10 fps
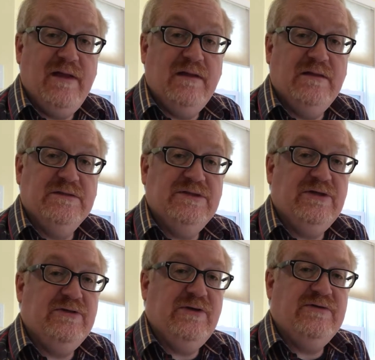build
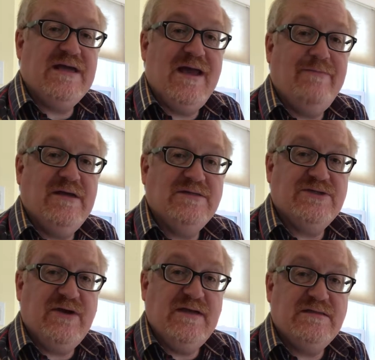due to time
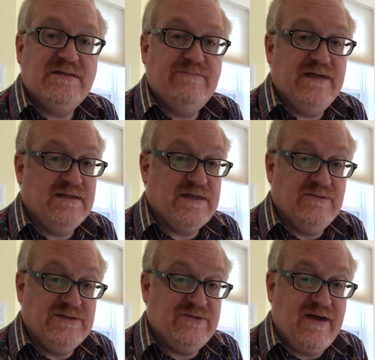constraints because I
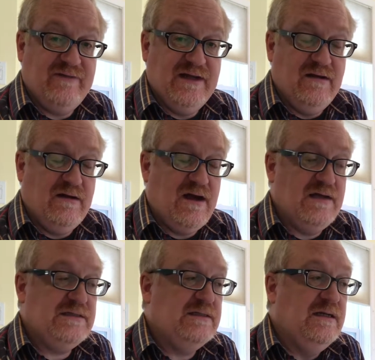was traveling a
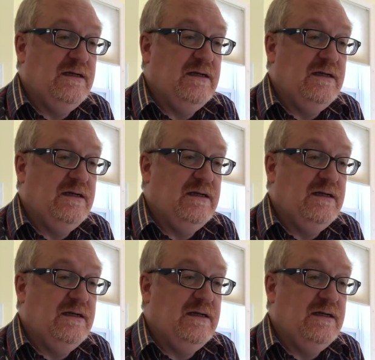lot,